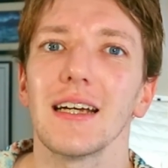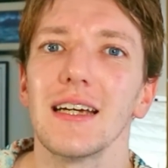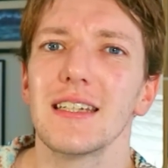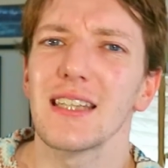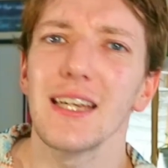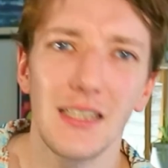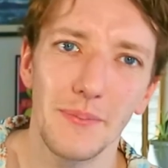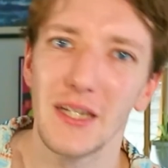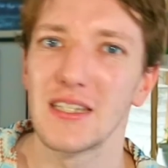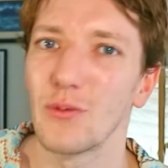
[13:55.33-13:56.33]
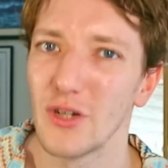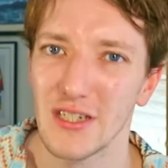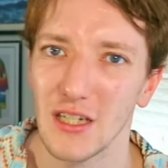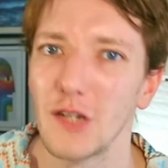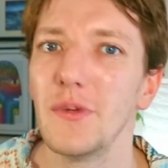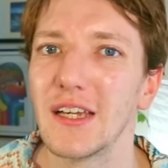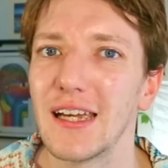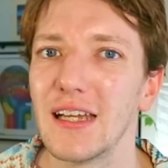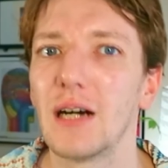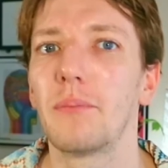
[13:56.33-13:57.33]
is likely because he wants to
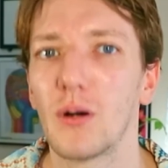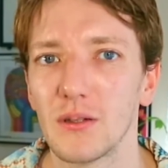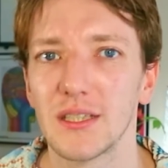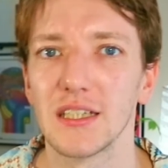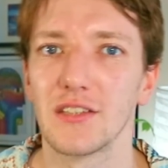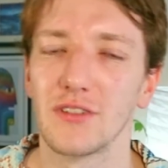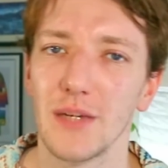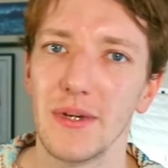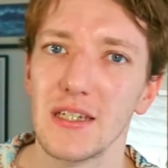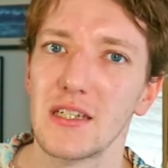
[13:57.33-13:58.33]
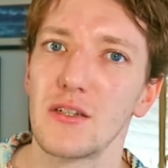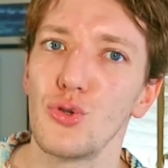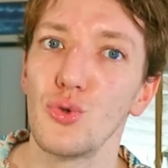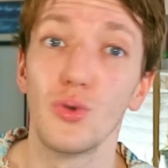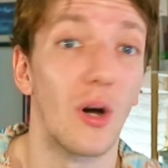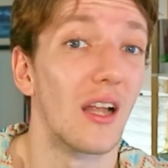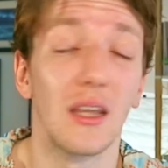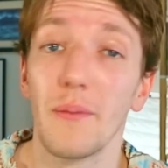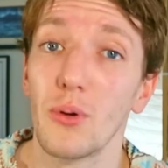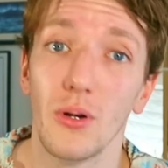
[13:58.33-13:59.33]
communicate a politics of limits to a
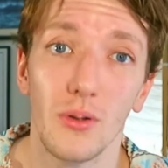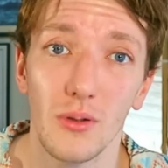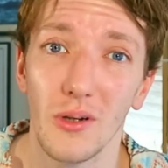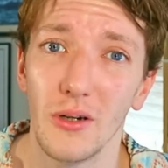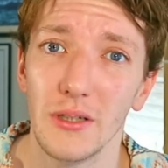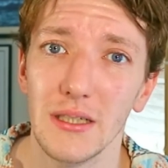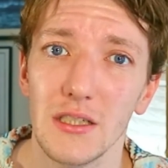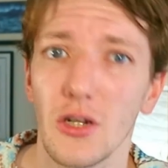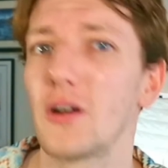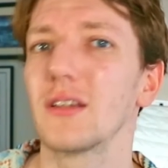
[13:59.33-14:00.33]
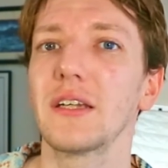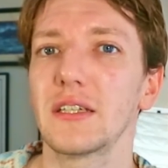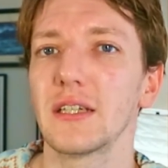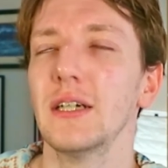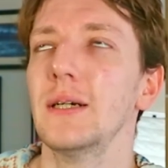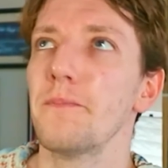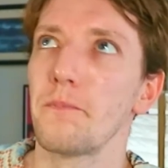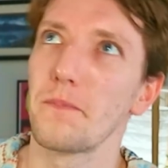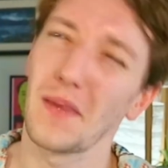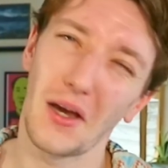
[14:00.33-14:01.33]
liberal audience, or at least
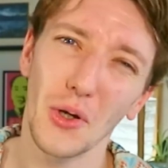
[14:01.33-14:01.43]
a